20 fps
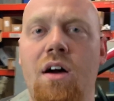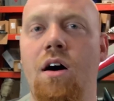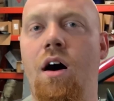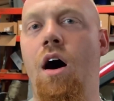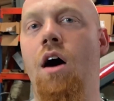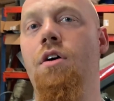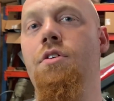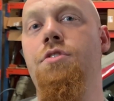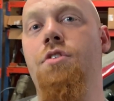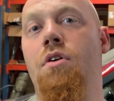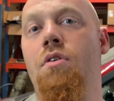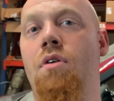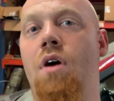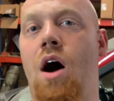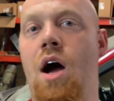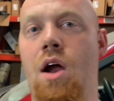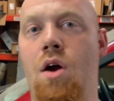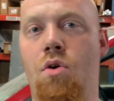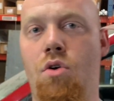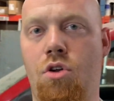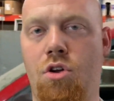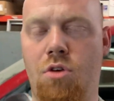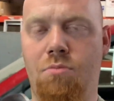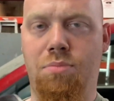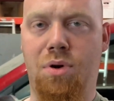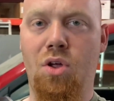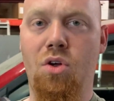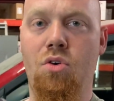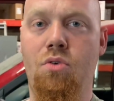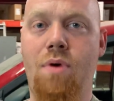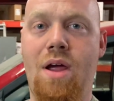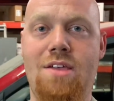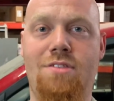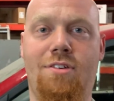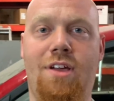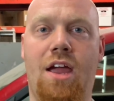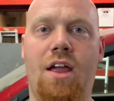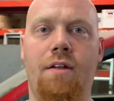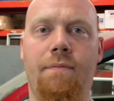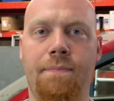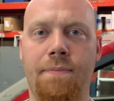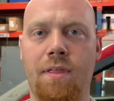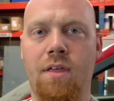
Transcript: Also, I ordered a blue wastegate.